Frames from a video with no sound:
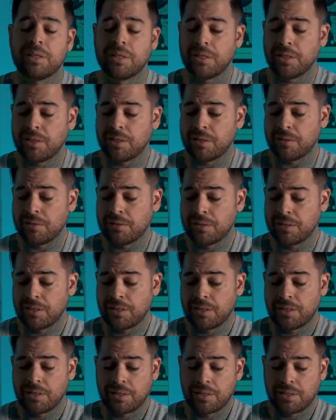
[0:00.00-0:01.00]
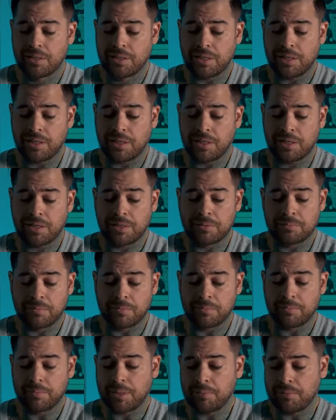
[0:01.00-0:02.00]
You know,
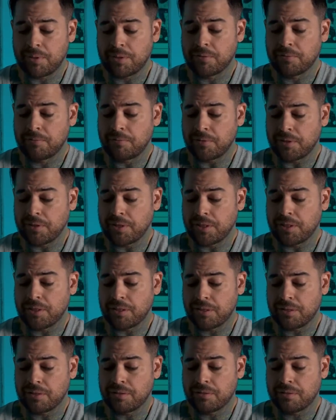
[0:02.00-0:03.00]
maybe you're feeling